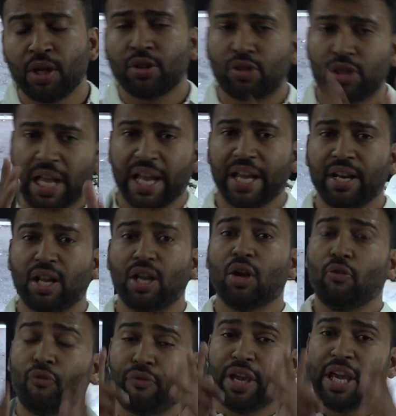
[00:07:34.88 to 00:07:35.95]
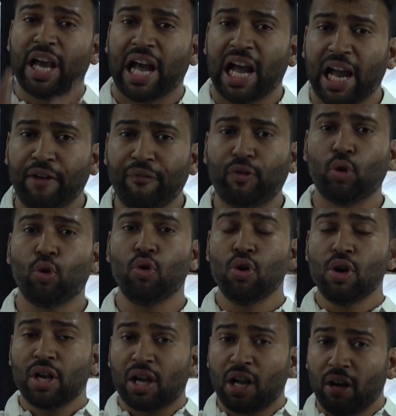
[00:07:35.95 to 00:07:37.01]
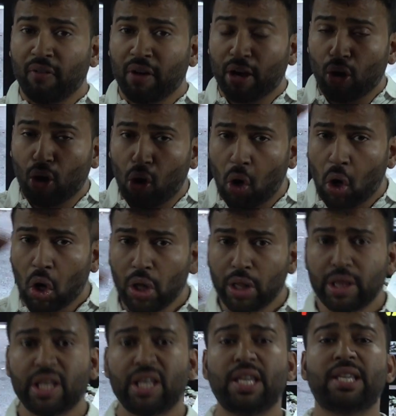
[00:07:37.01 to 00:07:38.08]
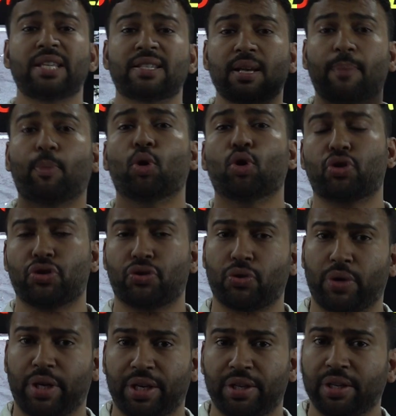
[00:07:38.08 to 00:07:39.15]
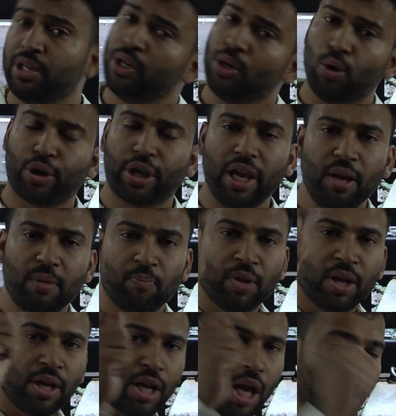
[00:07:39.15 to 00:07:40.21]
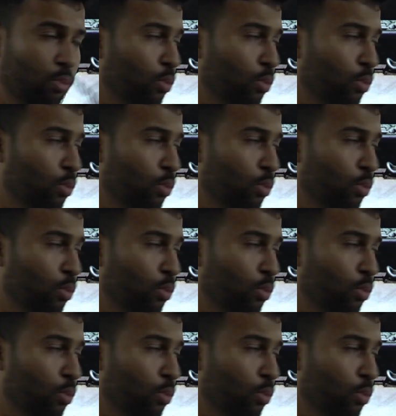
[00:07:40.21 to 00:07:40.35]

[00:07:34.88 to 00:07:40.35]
then we have to cover all these supports, students. Okay, now